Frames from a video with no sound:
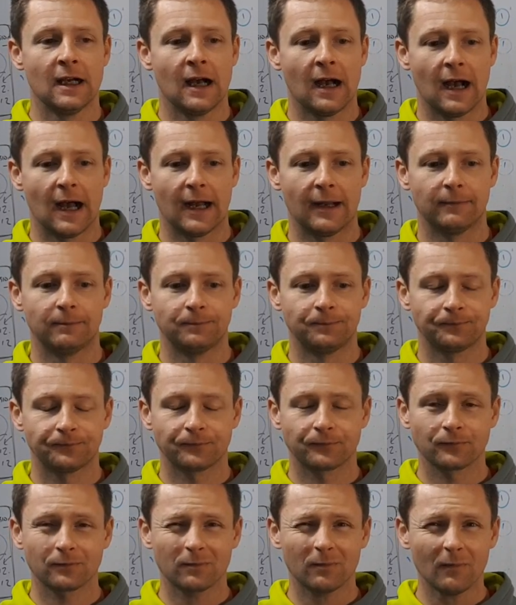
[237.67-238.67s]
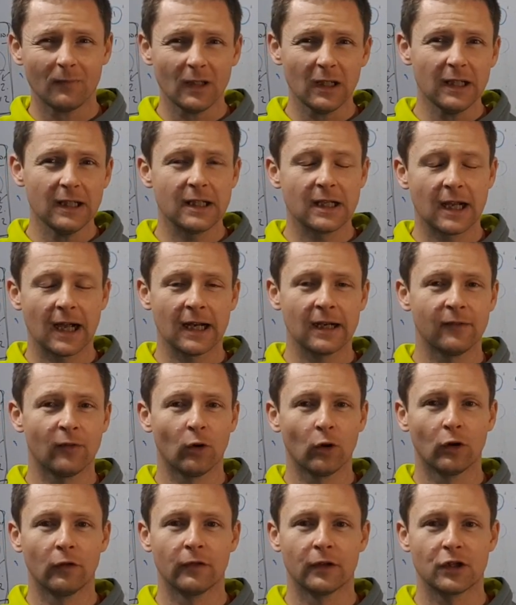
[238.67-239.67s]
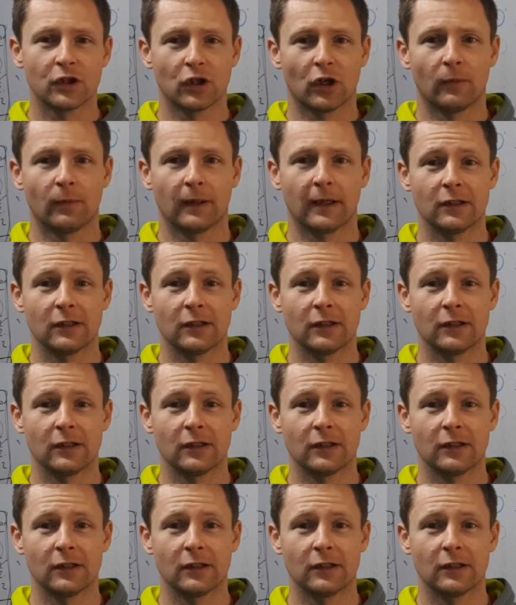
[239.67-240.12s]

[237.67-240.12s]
you're kind of all over the shop.